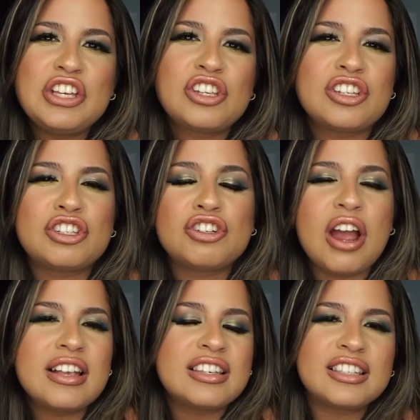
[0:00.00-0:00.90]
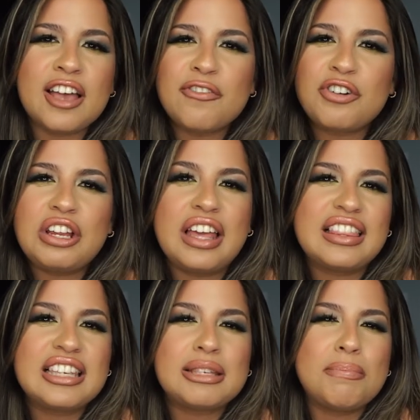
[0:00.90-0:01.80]
just trying to discover like
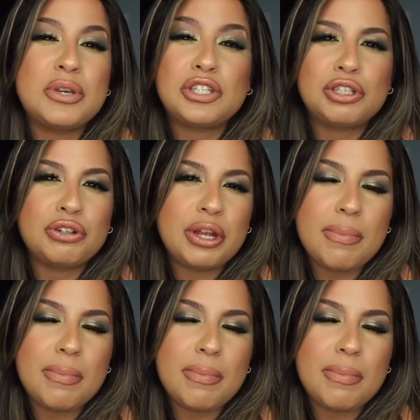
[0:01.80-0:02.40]
this mystery